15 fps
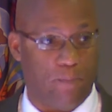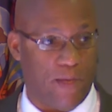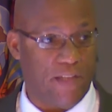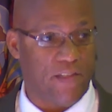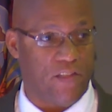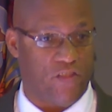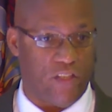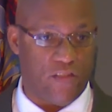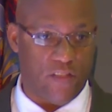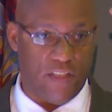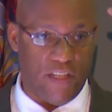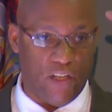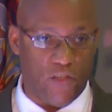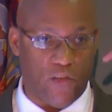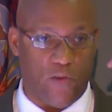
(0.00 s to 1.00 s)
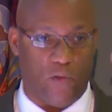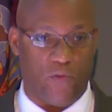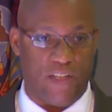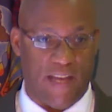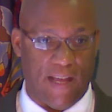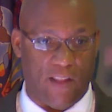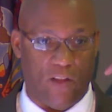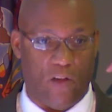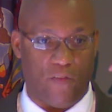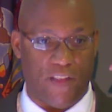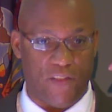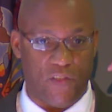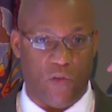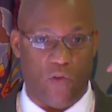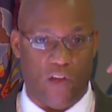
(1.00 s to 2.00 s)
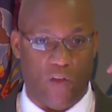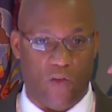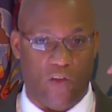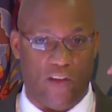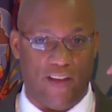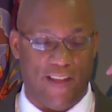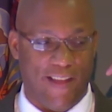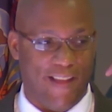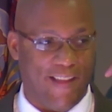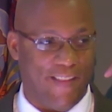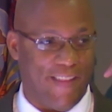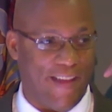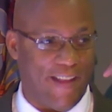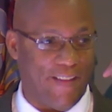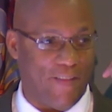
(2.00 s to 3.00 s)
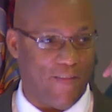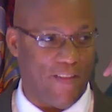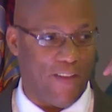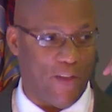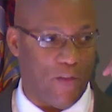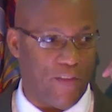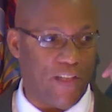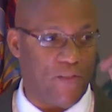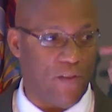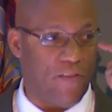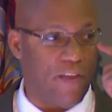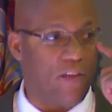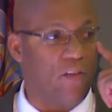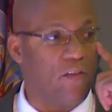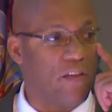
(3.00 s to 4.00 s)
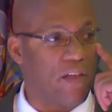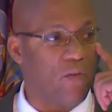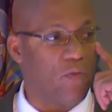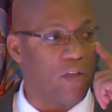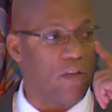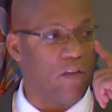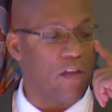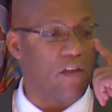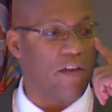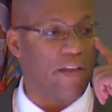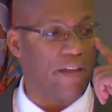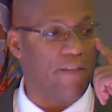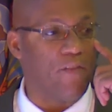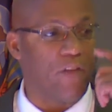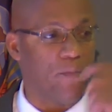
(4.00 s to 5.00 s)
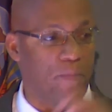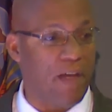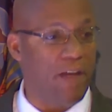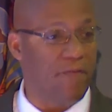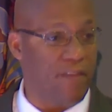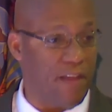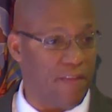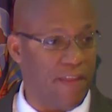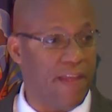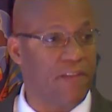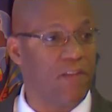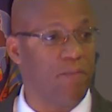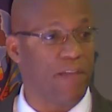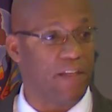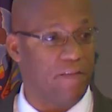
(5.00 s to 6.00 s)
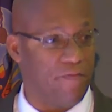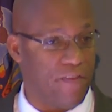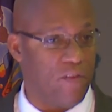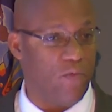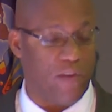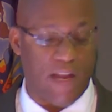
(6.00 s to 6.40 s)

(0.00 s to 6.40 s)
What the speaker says: best is just an internal dialogue that's going on that, that you think, okay, well, all right, I'm going to modify that to make it fit what